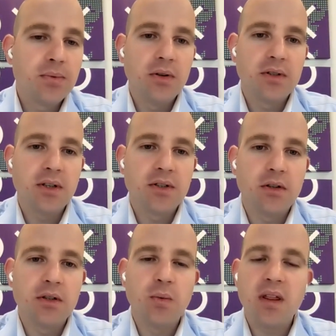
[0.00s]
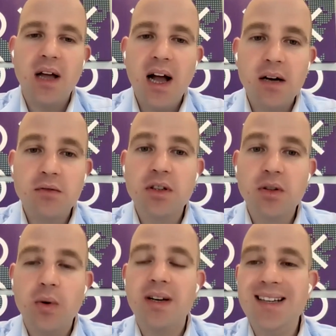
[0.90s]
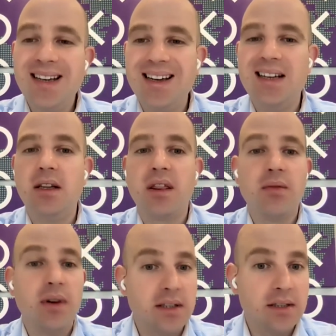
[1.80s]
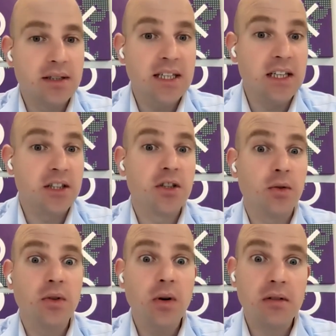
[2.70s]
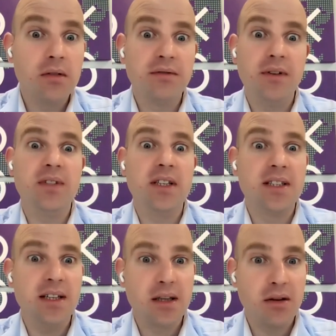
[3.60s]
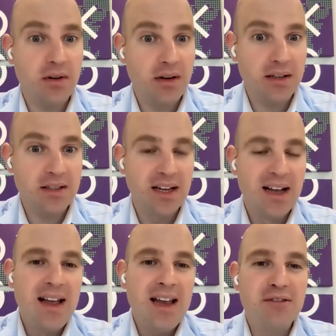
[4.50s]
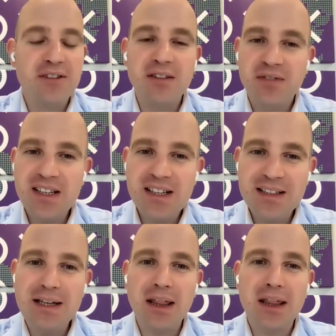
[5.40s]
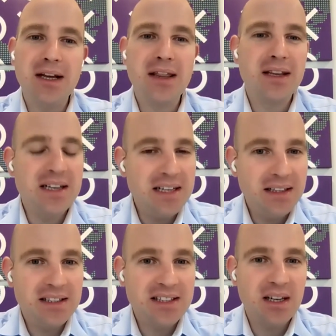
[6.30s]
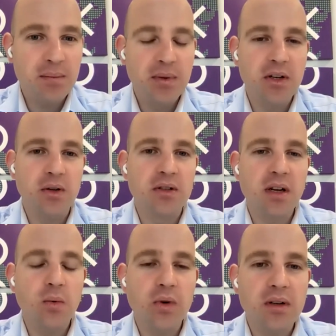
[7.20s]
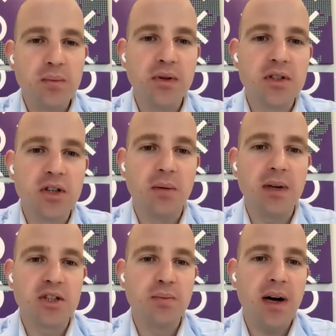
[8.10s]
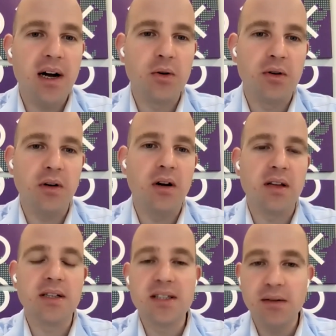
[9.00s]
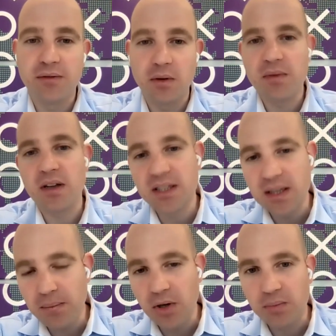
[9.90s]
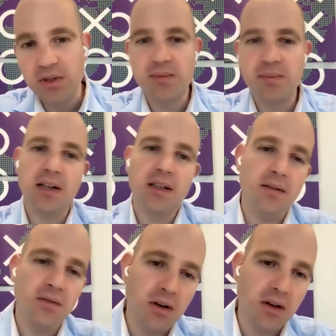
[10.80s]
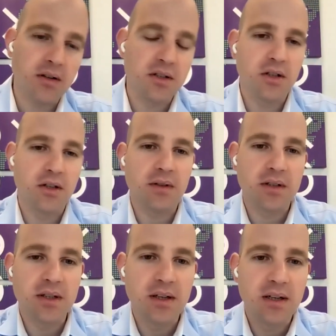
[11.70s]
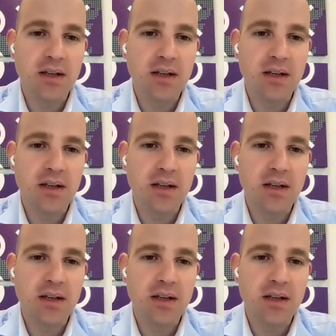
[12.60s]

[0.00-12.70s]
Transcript: processors with 128 threads each, so 256 threads. If NVIDIA didn't think they needed CPUs, they wouldn't put so much power on from the CPU perspective on their servers.